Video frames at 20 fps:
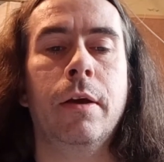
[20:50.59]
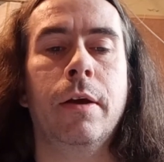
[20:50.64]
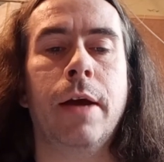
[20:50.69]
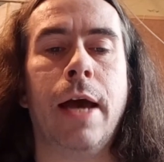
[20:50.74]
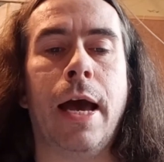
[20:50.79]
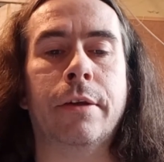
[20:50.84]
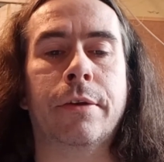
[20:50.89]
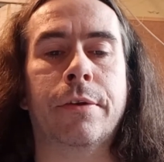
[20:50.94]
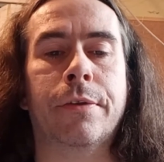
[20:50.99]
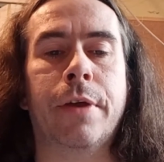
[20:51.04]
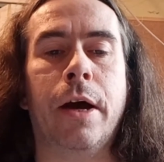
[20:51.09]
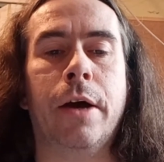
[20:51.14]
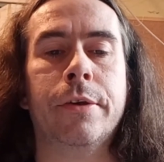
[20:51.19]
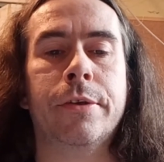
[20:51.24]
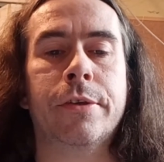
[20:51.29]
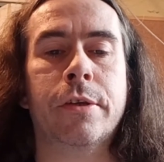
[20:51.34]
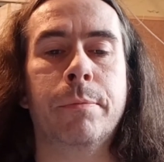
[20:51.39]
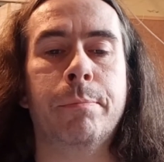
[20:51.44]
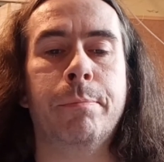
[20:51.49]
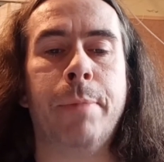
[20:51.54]
and
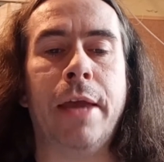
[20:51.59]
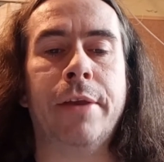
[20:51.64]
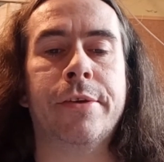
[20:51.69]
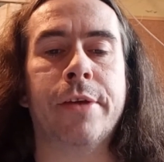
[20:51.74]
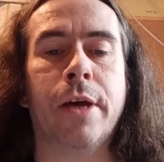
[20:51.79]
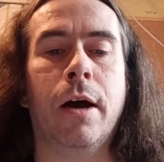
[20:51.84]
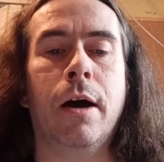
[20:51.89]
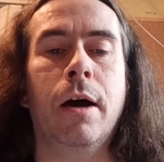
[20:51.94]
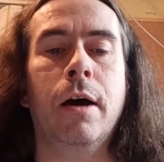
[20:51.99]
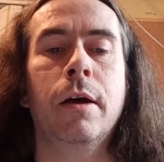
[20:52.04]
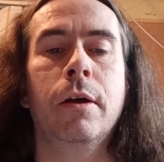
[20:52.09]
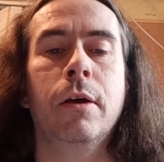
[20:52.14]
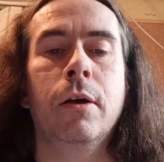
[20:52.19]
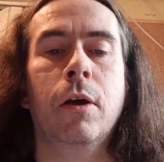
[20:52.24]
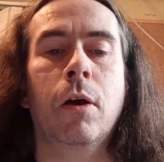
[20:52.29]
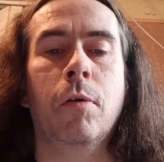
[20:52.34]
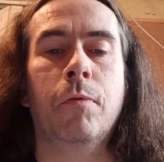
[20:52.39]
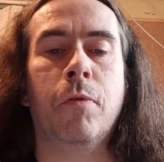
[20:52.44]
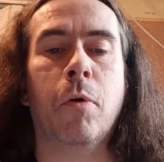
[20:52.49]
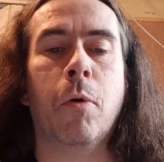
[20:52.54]
thus better
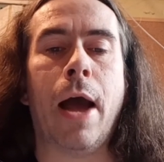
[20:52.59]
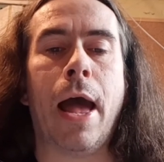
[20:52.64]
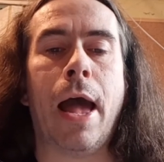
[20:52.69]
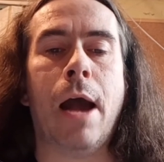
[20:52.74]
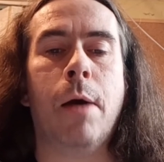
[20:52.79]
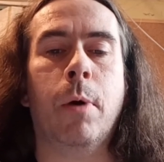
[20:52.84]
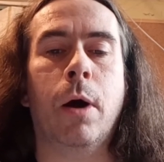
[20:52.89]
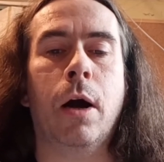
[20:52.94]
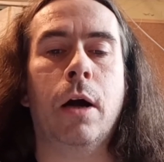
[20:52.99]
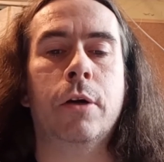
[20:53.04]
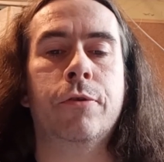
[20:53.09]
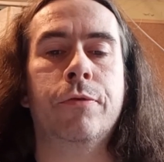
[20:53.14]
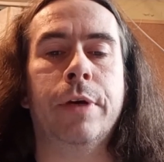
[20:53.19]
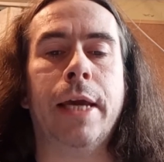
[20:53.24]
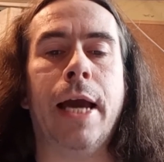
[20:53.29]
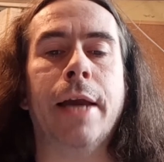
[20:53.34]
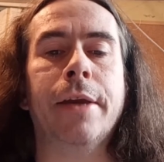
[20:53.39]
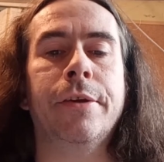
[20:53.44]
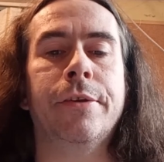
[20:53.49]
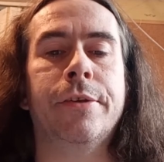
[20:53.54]
for our
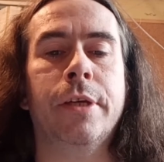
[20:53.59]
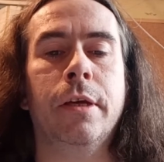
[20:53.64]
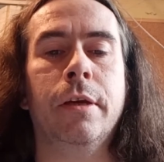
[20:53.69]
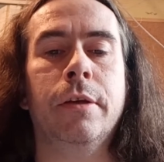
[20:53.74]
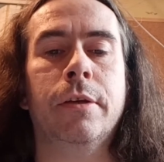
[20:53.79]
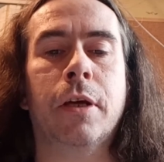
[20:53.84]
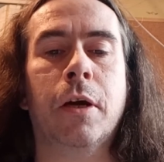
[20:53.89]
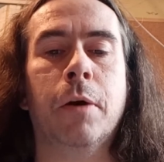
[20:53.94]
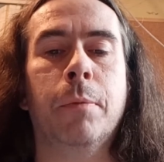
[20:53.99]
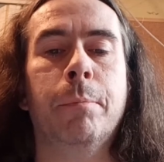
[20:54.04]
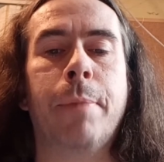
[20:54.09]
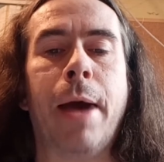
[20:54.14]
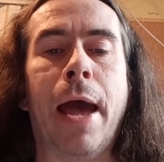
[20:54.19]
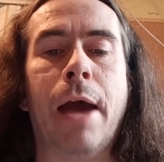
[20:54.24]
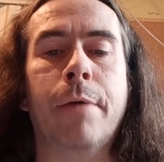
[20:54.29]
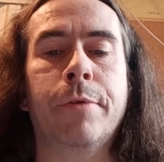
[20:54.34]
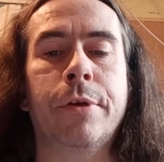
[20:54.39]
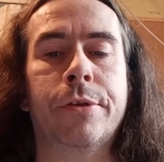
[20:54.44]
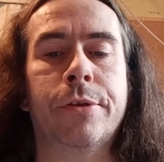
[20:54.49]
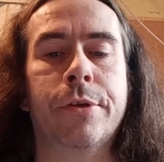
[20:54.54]
created
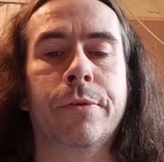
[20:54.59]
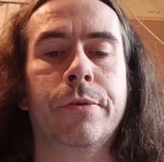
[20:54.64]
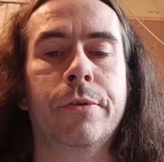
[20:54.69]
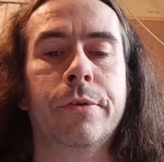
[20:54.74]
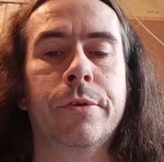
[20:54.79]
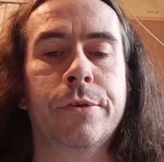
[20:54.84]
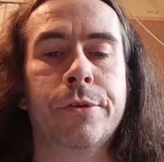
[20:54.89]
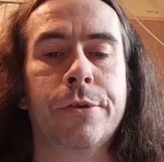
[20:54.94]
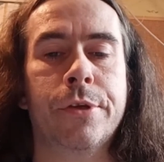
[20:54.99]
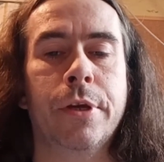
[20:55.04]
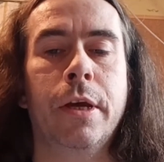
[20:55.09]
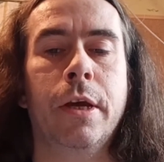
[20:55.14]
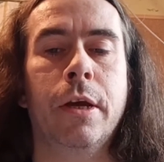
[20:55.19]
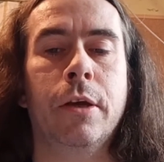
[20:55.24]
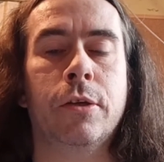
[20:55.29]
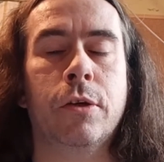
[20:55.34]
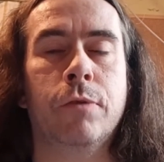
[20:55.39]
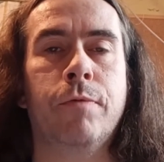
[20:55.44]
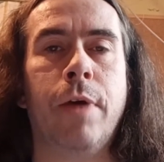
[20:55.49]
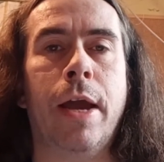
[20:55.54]
comparisons
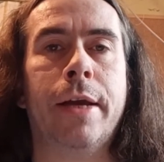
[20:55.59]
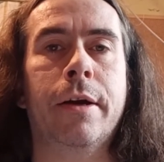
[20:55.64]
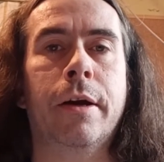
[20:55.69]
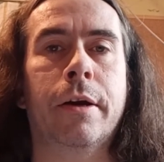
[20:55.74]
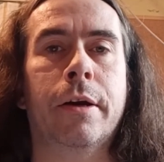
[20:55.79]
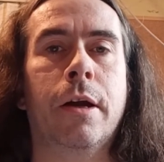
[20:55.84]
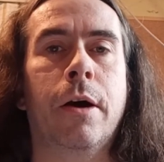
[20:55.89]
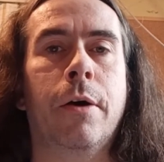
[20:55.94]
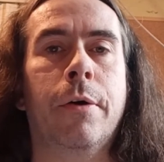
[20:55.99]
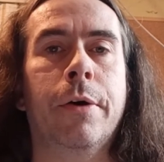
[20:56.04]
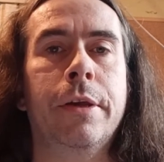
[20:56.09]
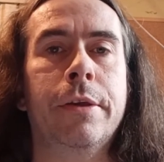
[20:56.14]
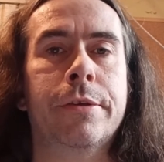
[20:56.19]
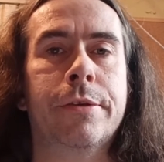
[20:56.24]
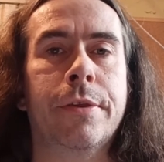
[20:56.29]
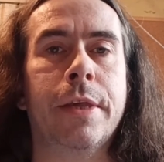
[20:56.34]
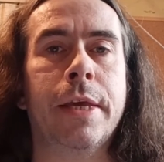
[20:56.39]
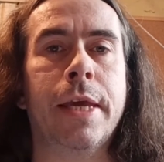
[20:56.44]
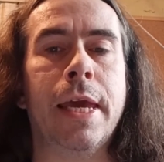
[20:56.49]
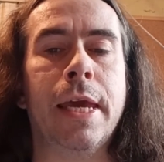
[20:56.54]
to recognize
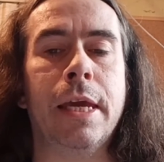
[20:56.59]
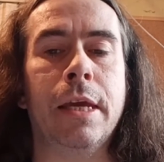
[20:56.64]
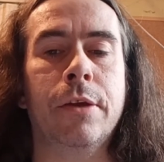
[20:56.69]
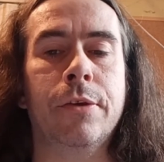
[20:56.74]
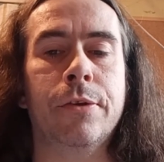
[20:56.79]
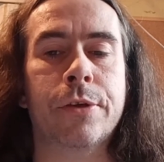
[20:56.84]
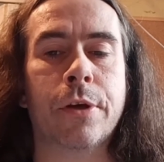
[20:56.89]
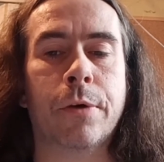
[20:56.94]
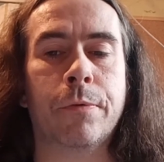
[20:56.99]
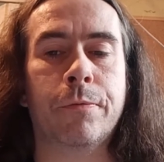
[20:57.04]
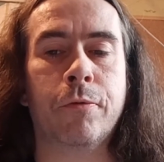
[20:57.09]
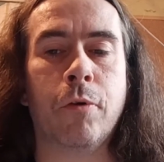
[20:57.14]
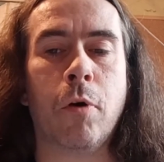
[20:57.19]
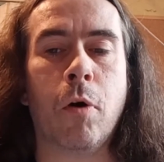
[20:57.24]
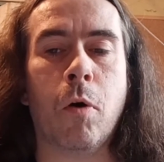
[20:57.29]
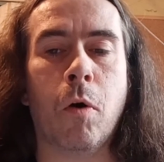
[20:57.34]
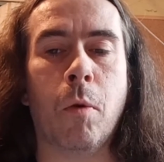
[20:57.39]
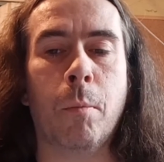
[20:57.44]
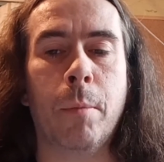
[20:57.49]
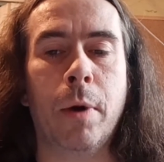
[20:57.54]
the is
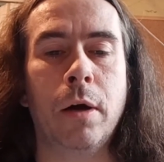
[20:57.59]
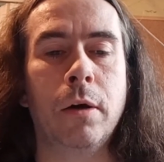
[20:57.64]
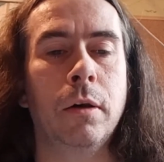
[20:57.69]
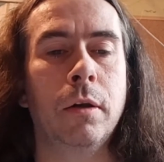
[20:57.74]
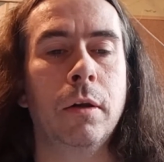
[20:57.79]
from.